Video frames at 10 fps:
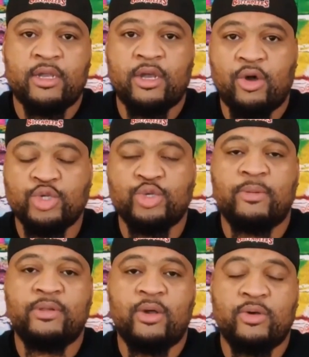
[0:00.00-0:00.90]
Ghost
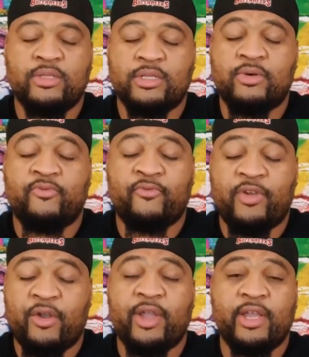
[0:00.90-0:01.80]
shrimp does a
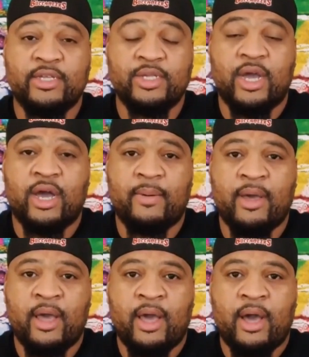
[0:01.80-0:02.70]
very good job.
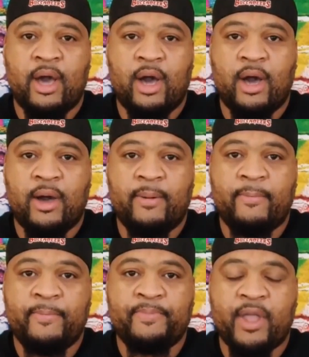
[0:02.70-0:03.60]

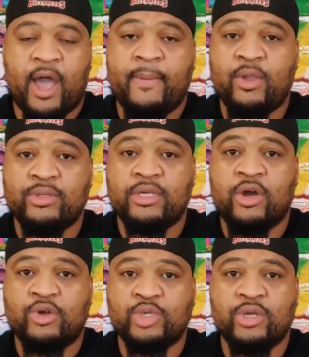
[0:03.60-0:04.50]
I've been
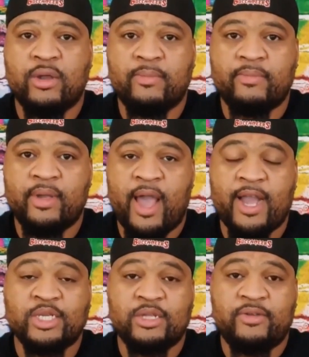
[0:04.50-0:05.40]
using ghost shrimp
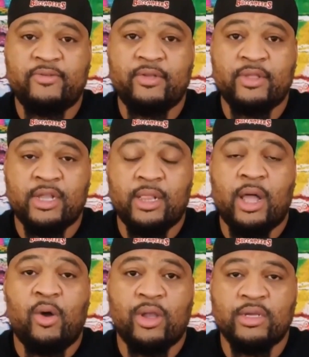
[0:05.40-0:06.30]
actually the
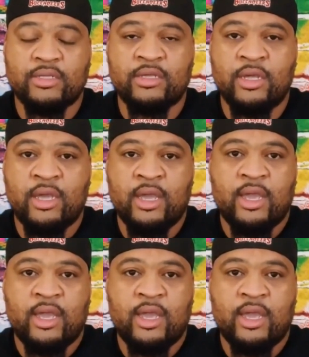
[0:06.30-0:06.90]
longest,